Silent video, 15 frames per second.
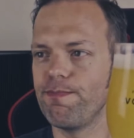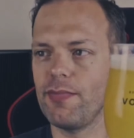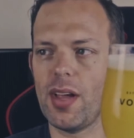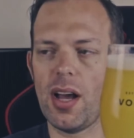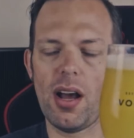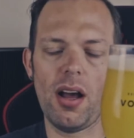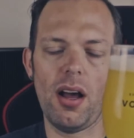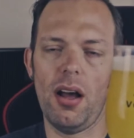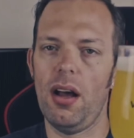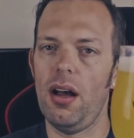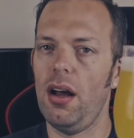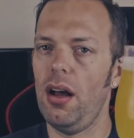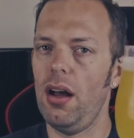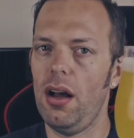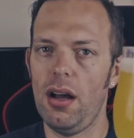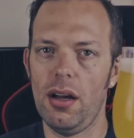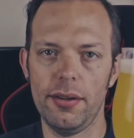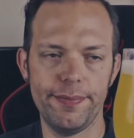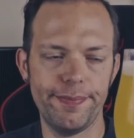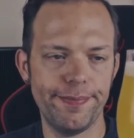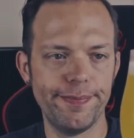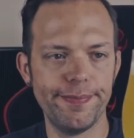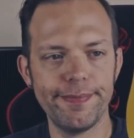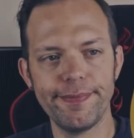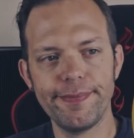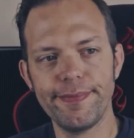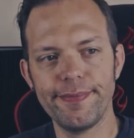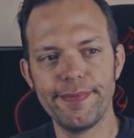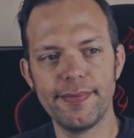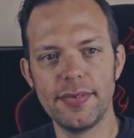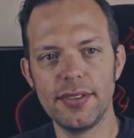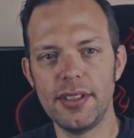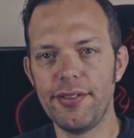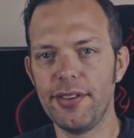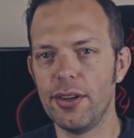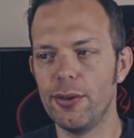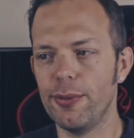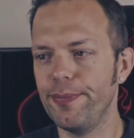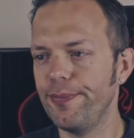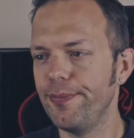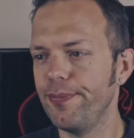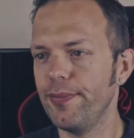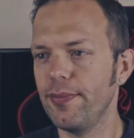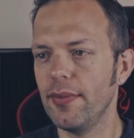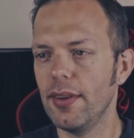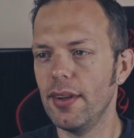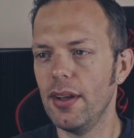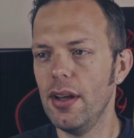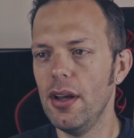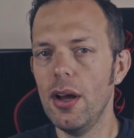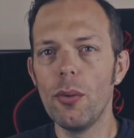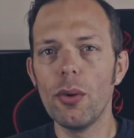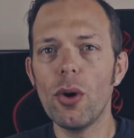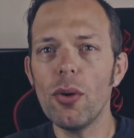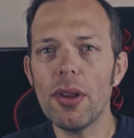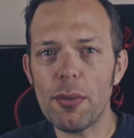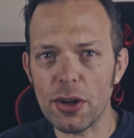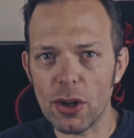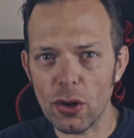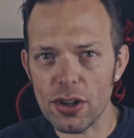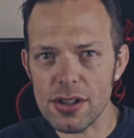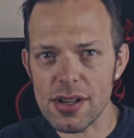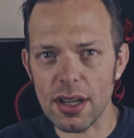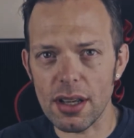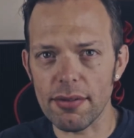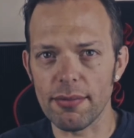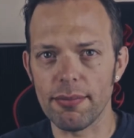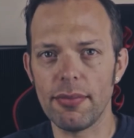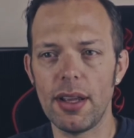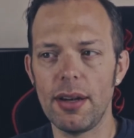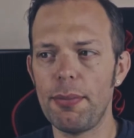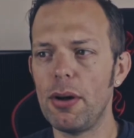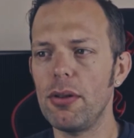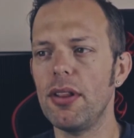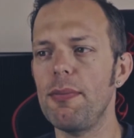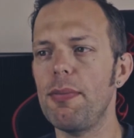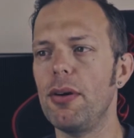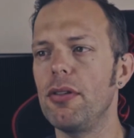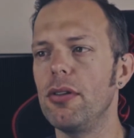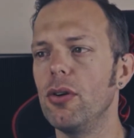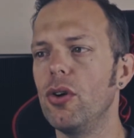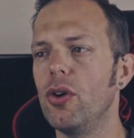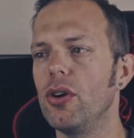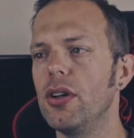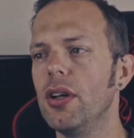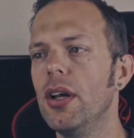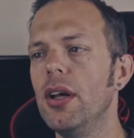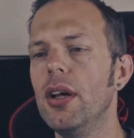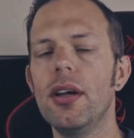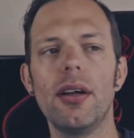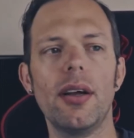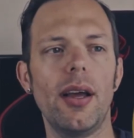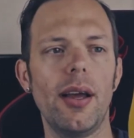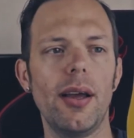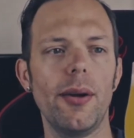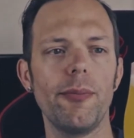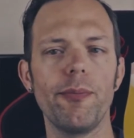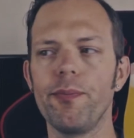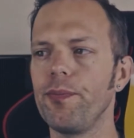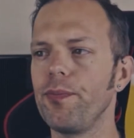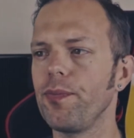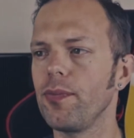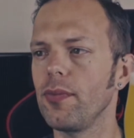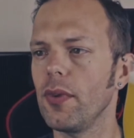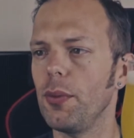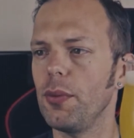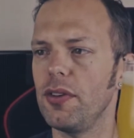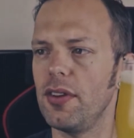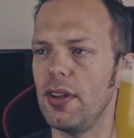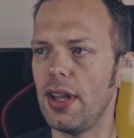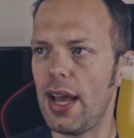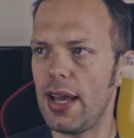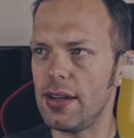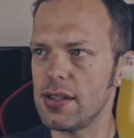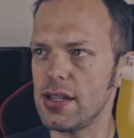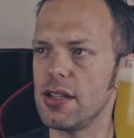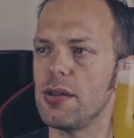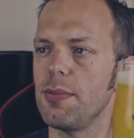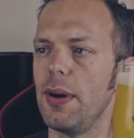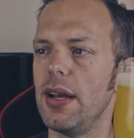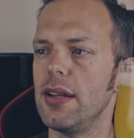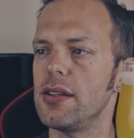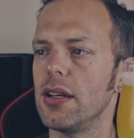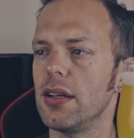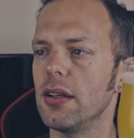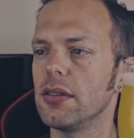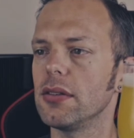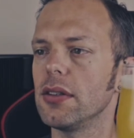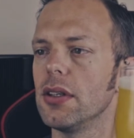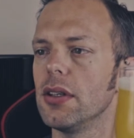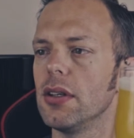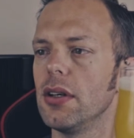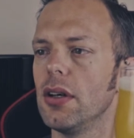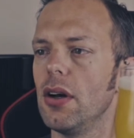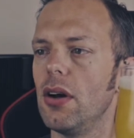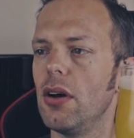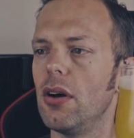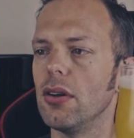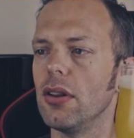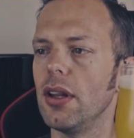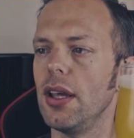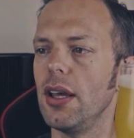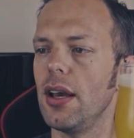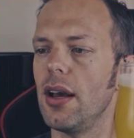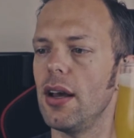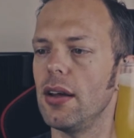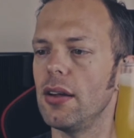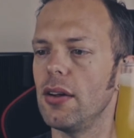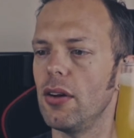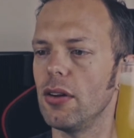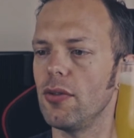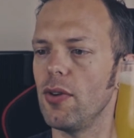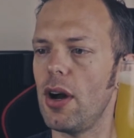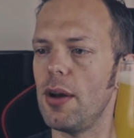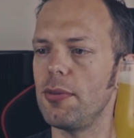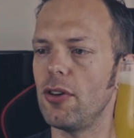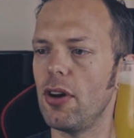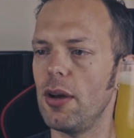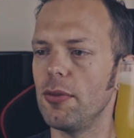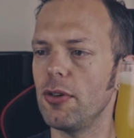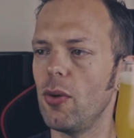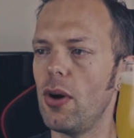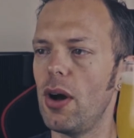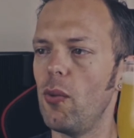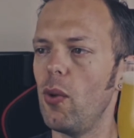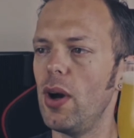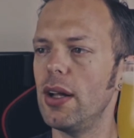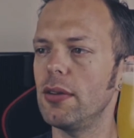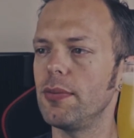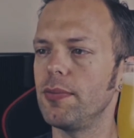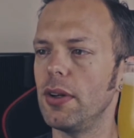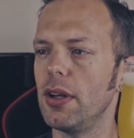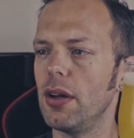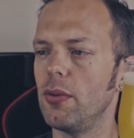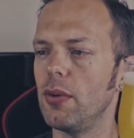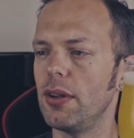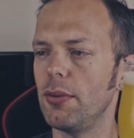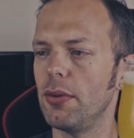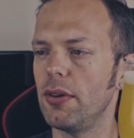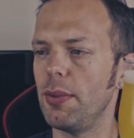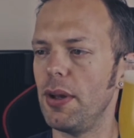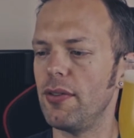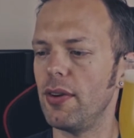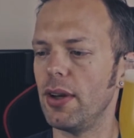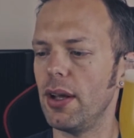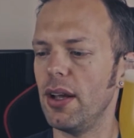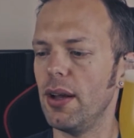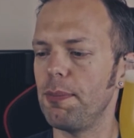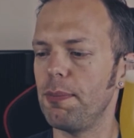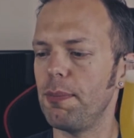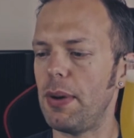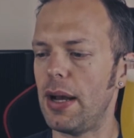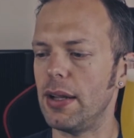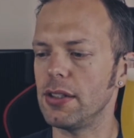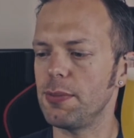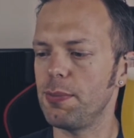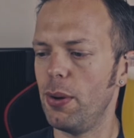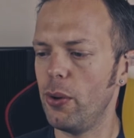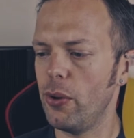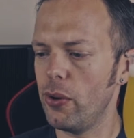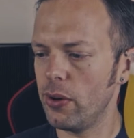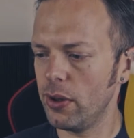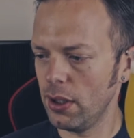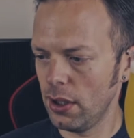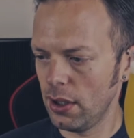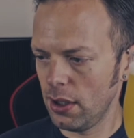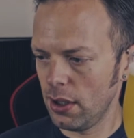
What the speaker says: It's difficult. I'll call that one on as even. They both look good. We see the head is dissipating on the Ripe Times quite well. You know, it was a bit of a pants pour,